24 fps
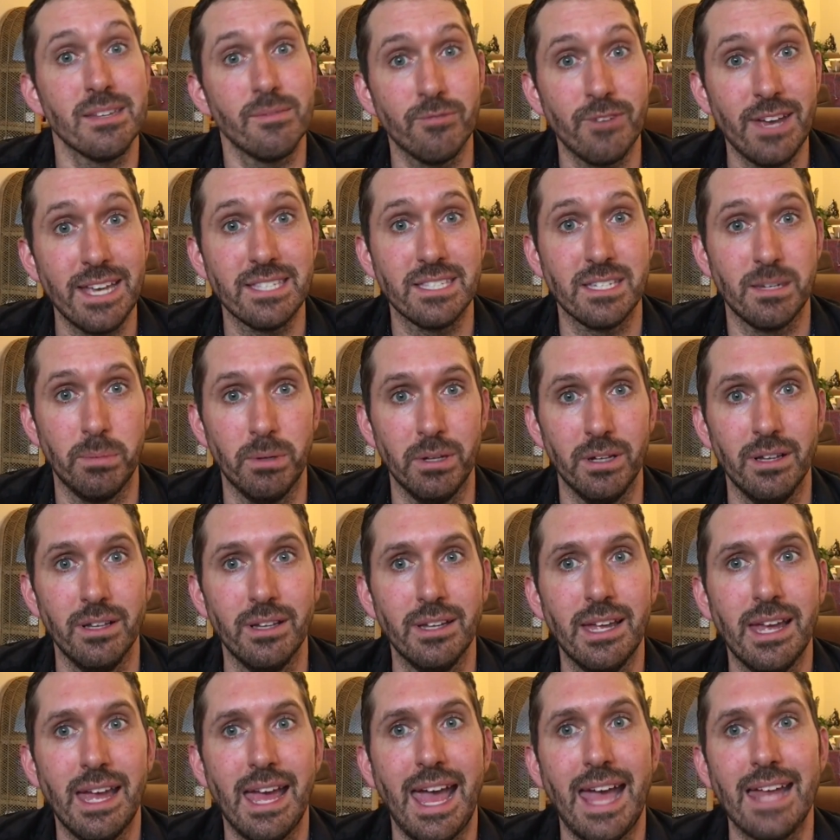investable.
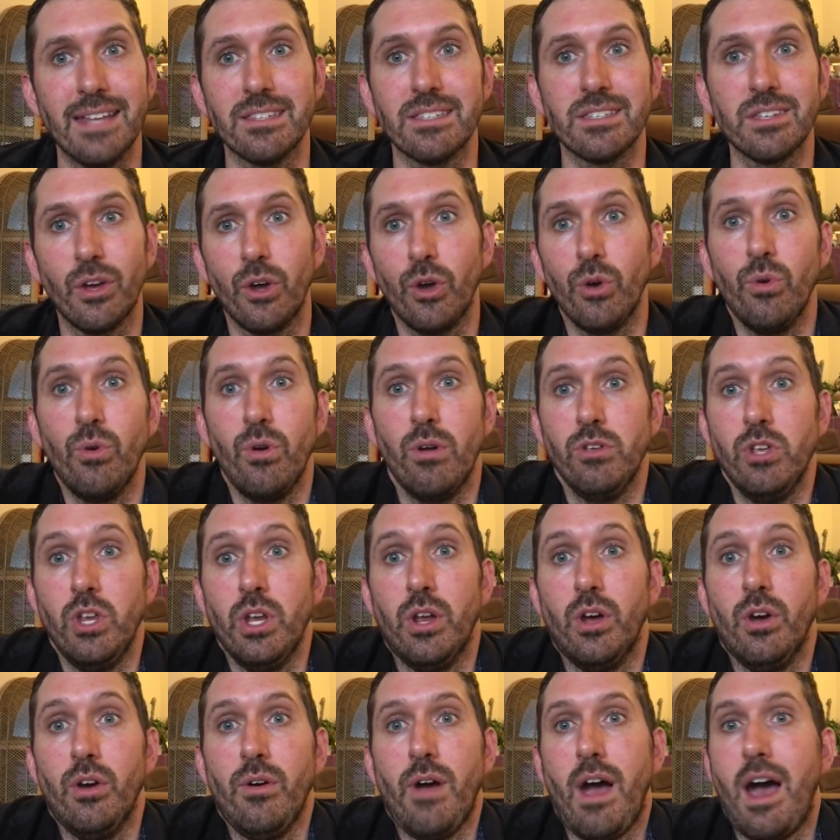And so, you
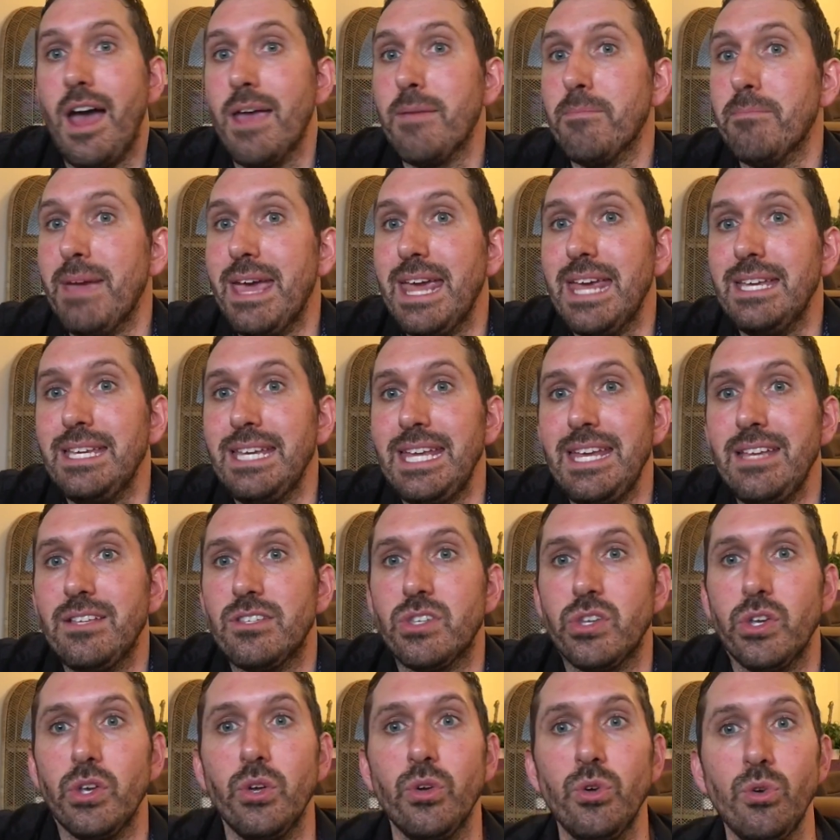know, I may need
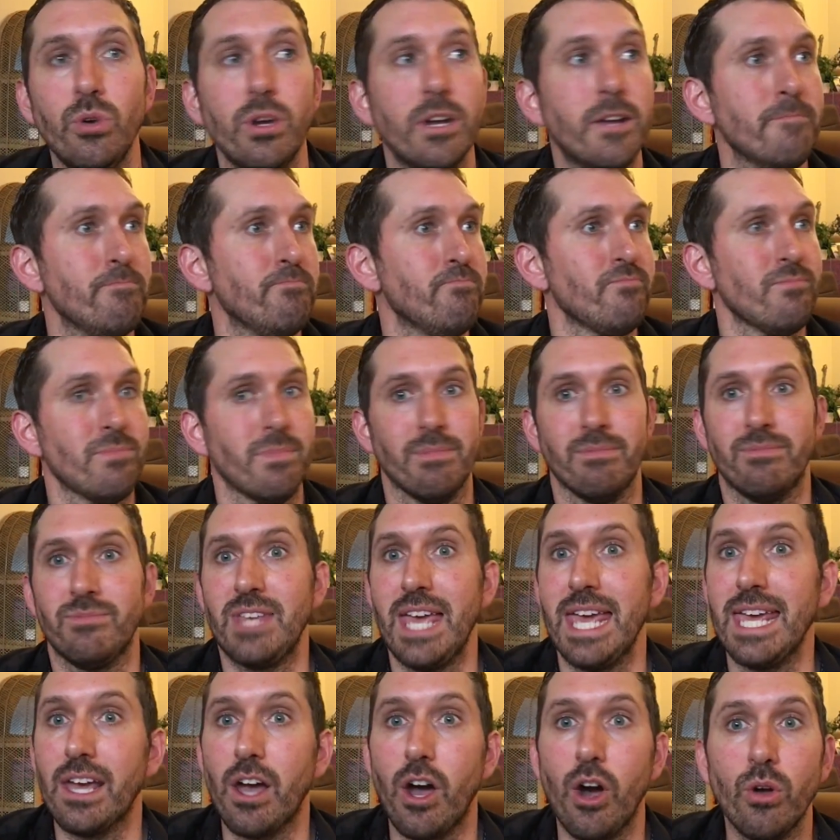to
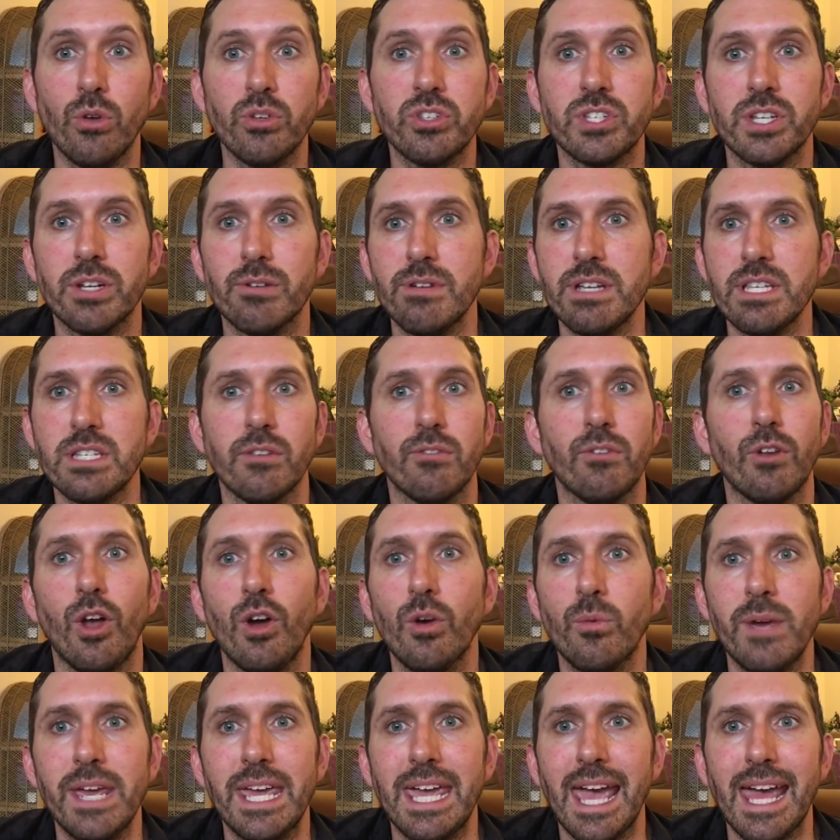take a whole series of long
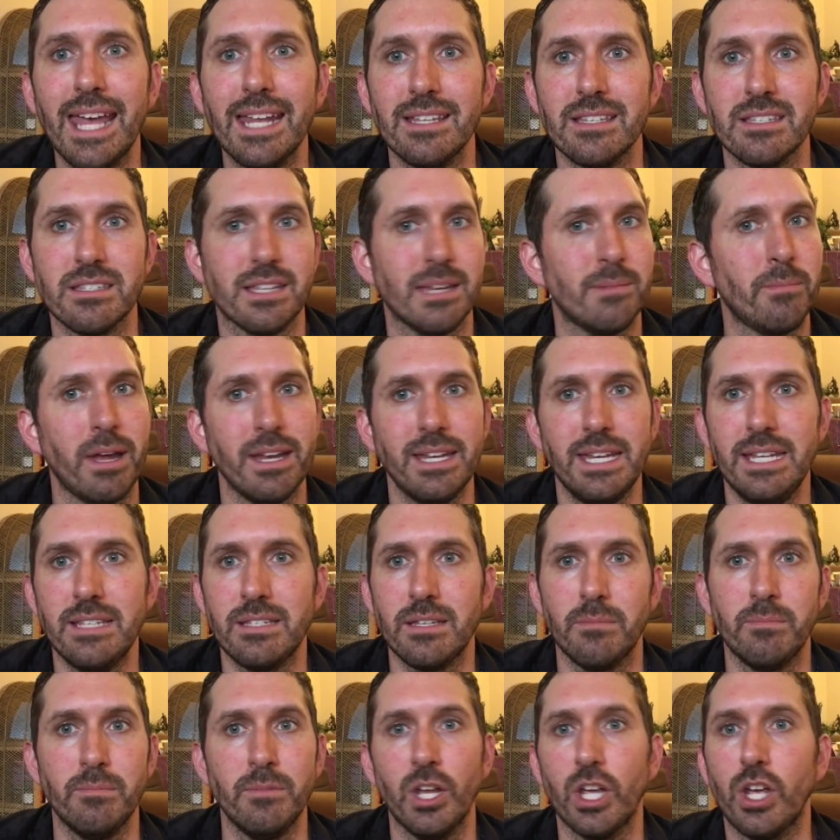weekends that might need to
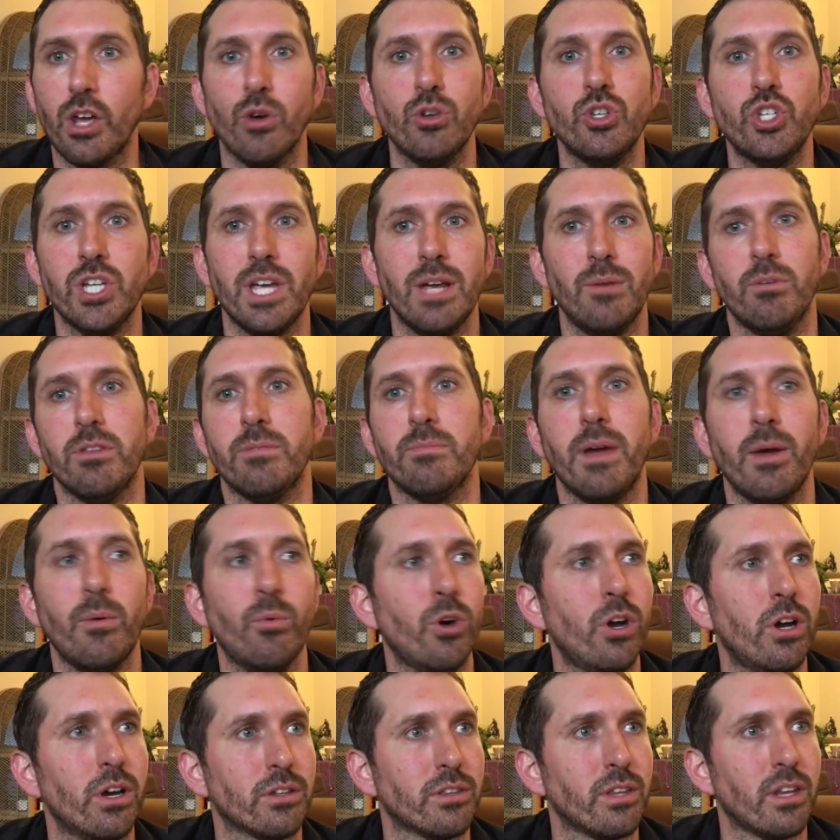negotiate with my
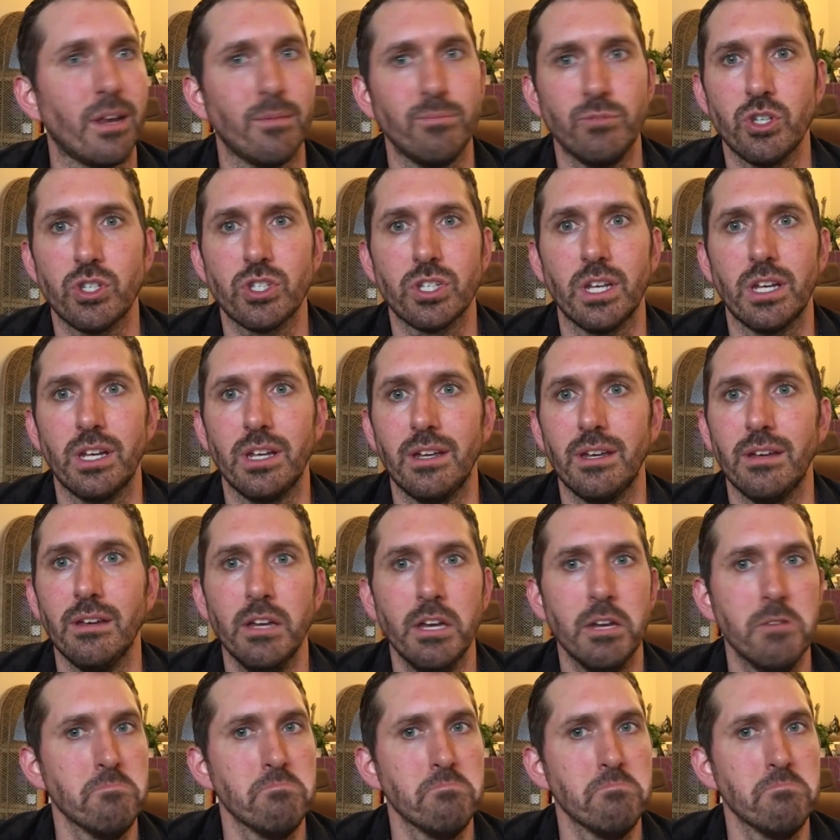work that I'm just going to,